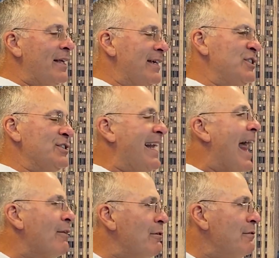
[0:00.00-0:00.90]
I think it's just an
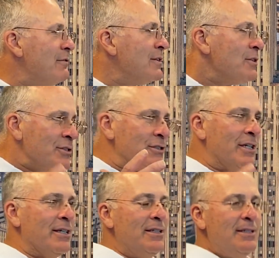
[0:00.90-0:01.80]
attitude. It's, it's just
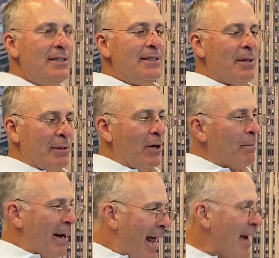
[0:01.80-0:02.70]
a you know, we talk
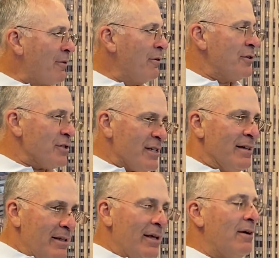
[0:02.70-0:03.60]
about attitude. It's just
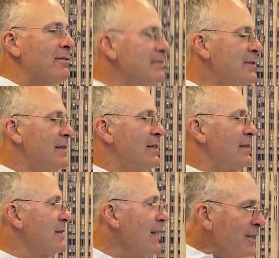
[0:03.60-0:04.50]
a you know
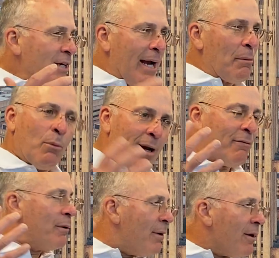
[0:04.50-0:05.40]
sledgehammer,
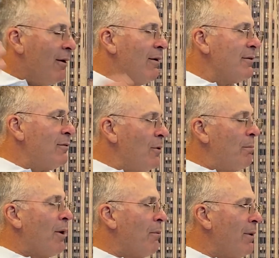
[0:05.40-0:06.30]
whatever you want to call it,
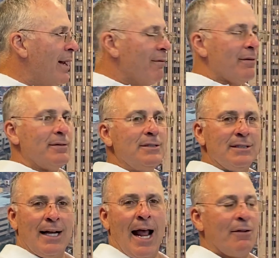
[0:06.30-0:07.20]
crowbar, whatever.
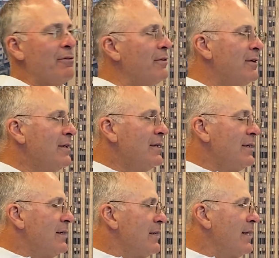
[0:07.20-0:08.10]
Just an attitude
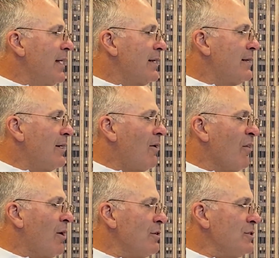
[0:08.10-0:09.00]
that uh, all
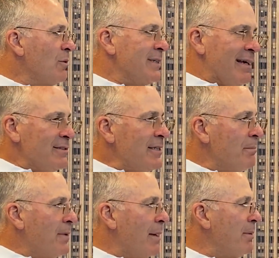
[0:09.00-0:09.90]
the coaches always have some
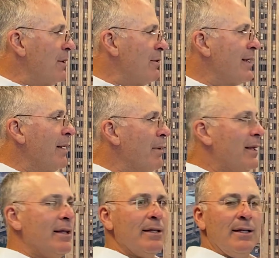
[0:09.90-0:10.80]
type of little
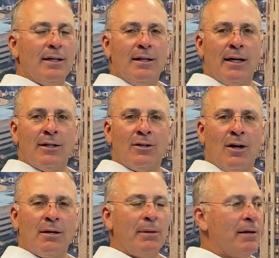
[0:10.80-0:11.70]
gimmick that they like to
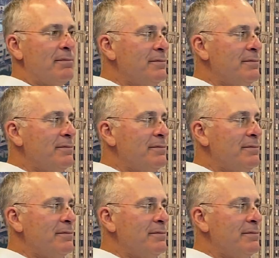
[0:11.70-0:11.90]
talk about.